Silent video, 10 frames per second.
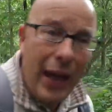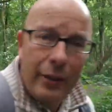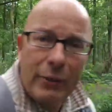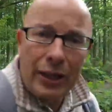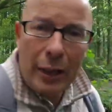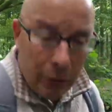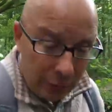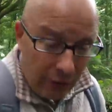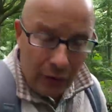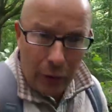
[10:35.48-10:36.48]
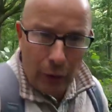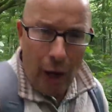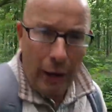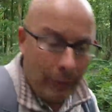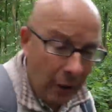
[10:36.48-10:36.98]
A, it was local to the
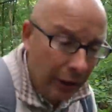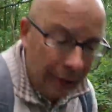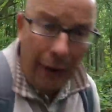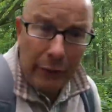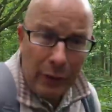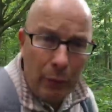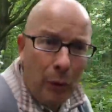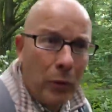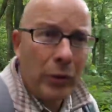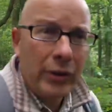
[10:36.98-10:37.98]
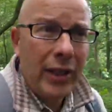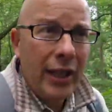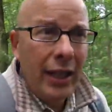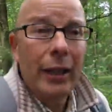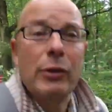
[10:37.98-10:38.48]
crime. That was important.
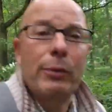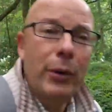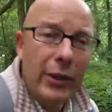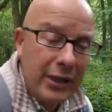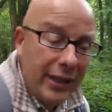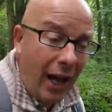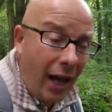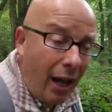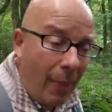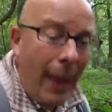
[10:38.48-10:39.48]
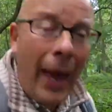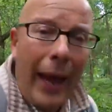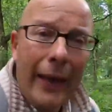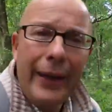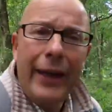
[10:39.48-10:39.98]
He was put in tar,
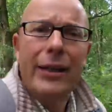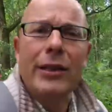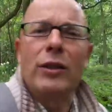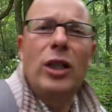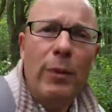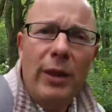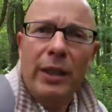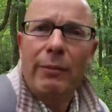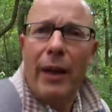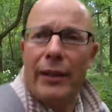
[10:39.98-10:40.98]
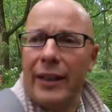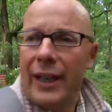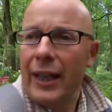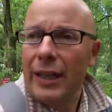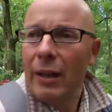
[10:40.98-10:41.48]
and then gibbeted meant that
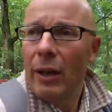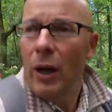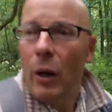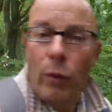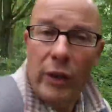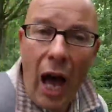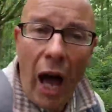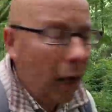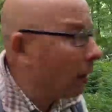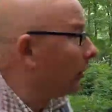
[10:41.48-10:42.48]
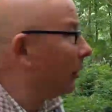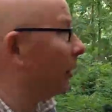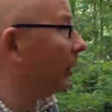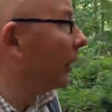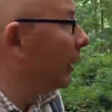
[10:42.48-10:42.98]
he was hung
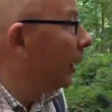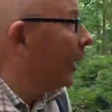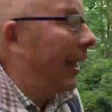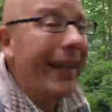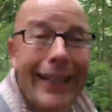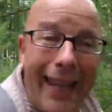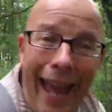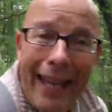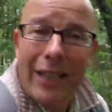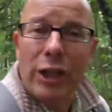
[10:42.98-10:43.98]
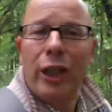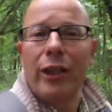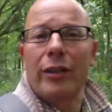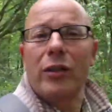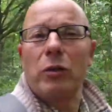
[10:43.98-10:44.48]
in a cage, in
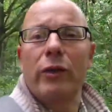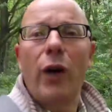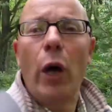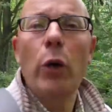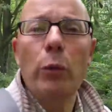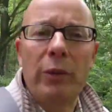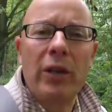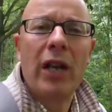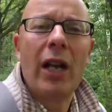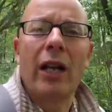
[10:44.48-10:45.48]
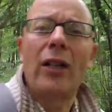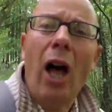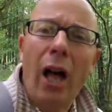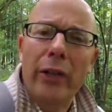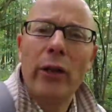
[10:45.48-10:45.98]
a sort of hooped, an
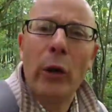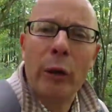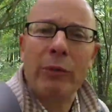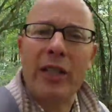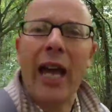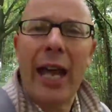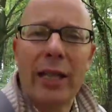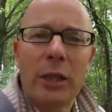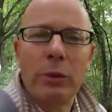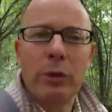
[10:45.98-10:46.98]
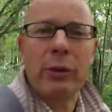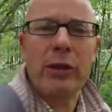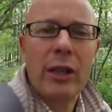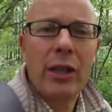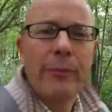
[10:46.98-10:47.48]
iron hooped cage, which
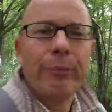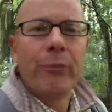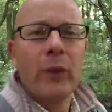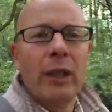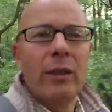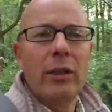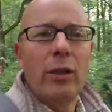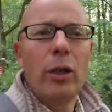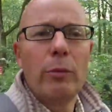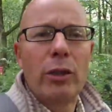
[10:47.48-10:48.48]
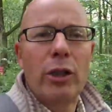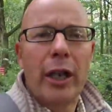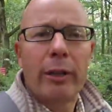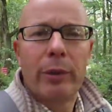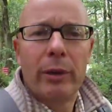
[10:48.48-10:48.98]
was human shape.